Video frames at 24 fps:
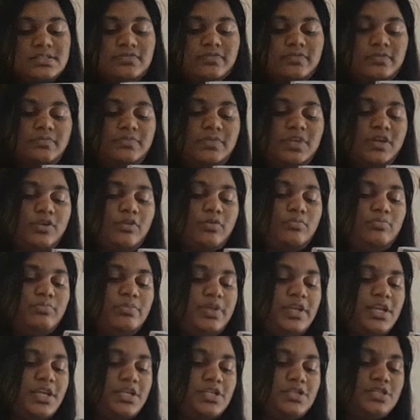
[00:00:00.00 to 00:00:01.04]
from the
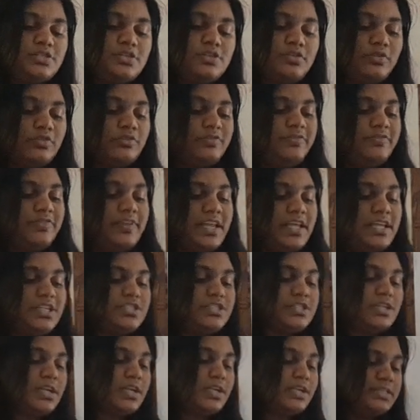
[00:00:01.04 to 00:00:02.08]
combination of
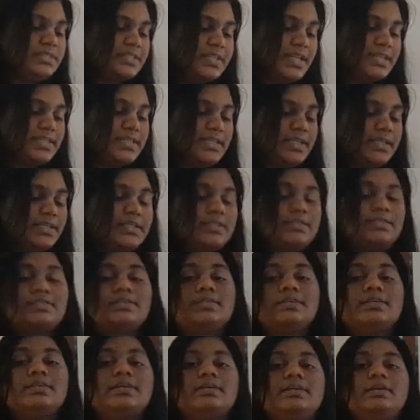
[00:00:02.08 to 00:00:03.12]
natural settings,
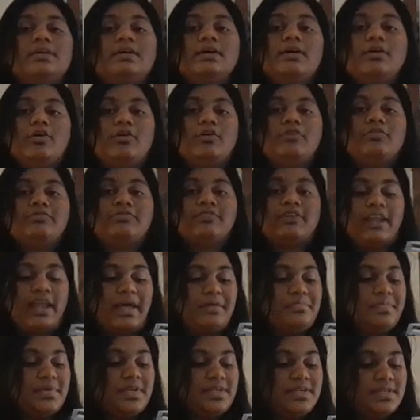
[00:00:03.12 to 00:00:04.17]
of
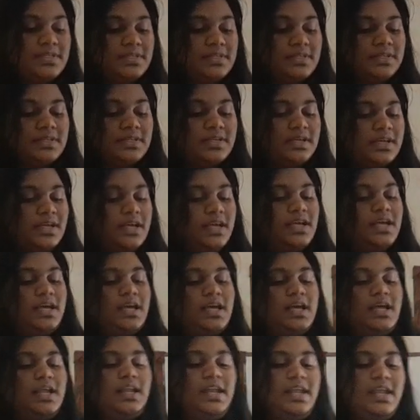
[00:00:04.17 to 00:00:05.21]
climate,
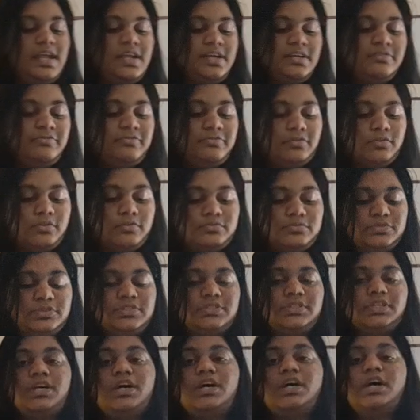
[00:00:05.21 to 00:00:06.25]

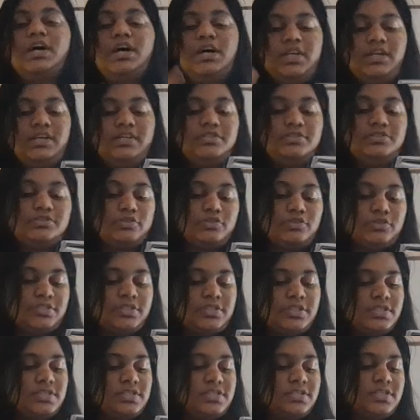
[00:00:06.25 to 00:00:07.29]
landforms,
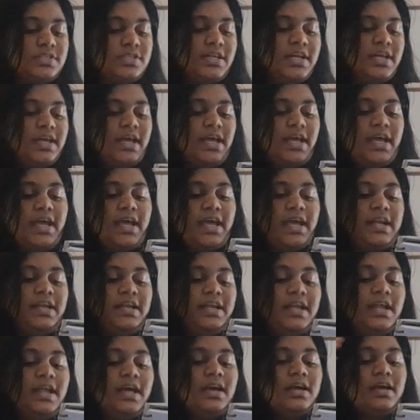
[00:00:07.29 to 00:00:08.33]
resources,
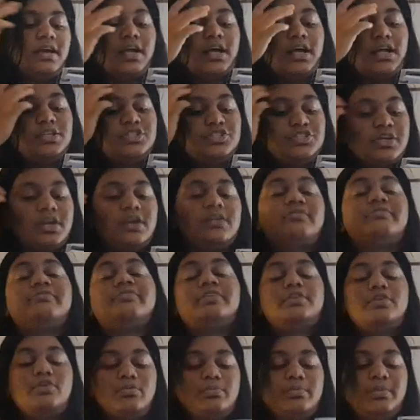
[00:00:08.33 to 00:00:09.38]
and the cultural
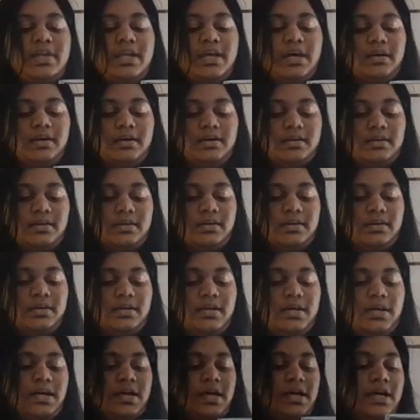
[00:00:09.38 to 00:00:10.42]
phenomena
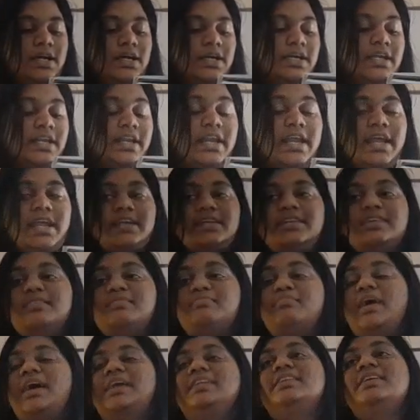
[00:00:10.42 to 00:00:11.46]

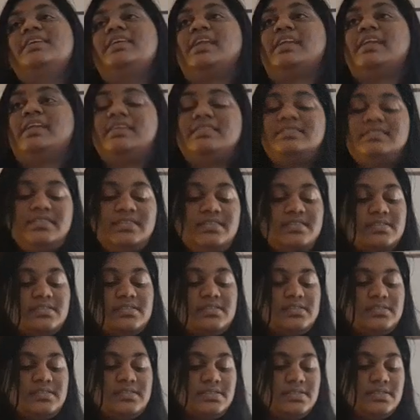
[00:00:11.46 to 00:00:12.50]
created by the
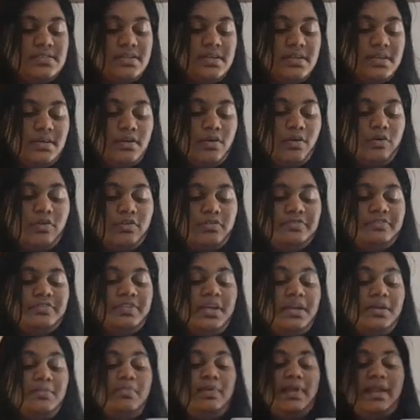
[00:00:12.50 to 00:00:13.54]
residents of
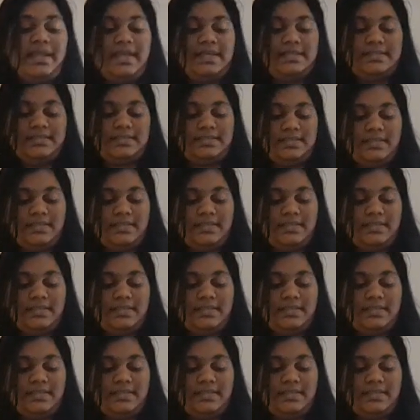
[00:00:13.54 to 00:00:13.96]
that place,